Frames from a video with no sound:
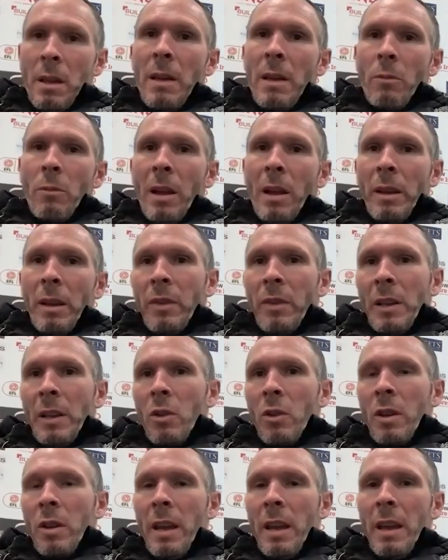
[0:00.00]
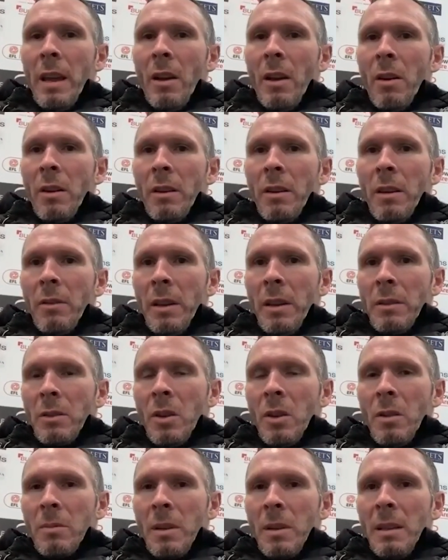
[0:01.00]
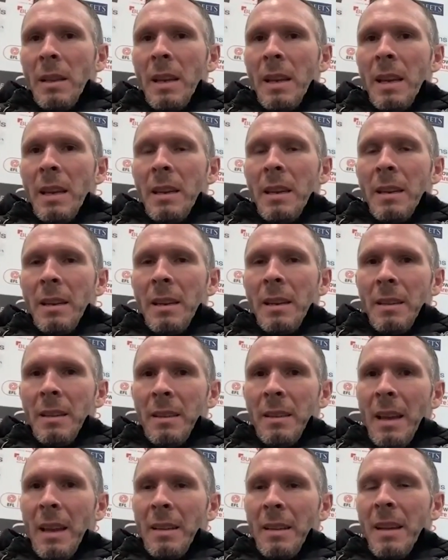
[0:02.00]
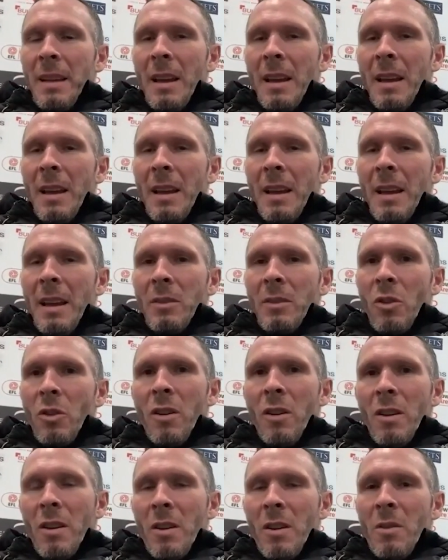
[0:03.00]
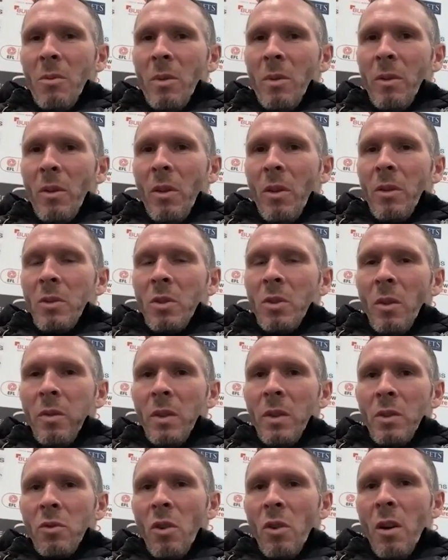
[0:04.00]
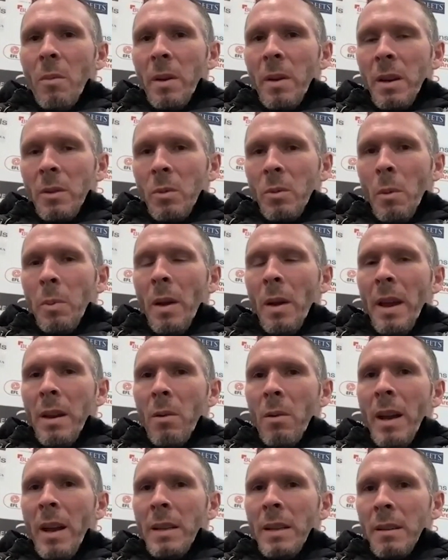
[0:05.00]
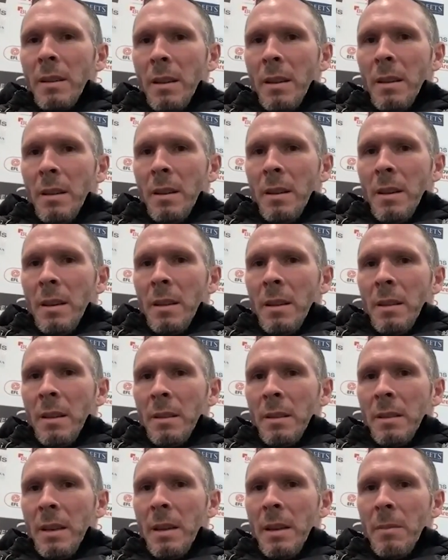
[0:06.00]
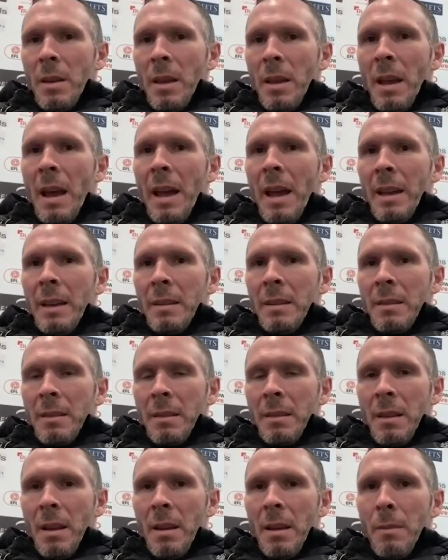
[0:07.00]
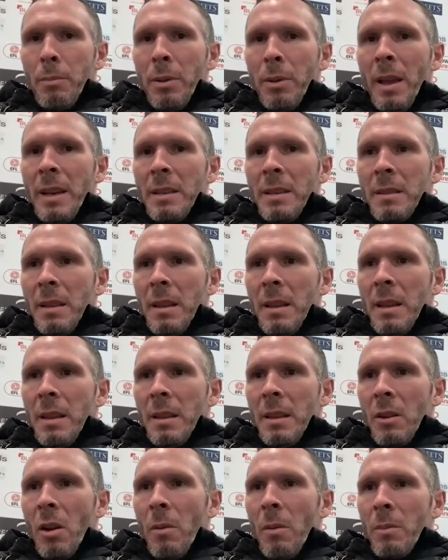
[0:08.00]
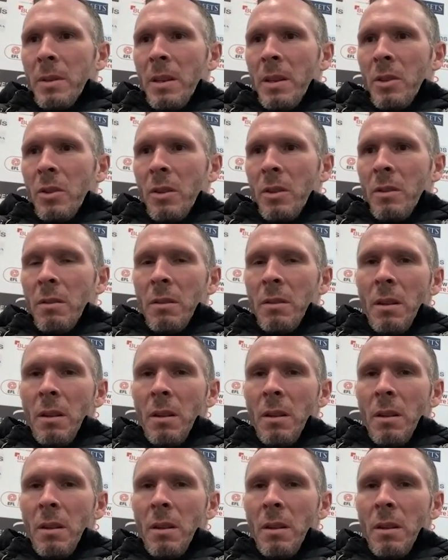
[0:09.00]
Well, if you look at it in terms of league, etc., we've got the toughest draw because we're playing away to the team that are highest placed in the competition.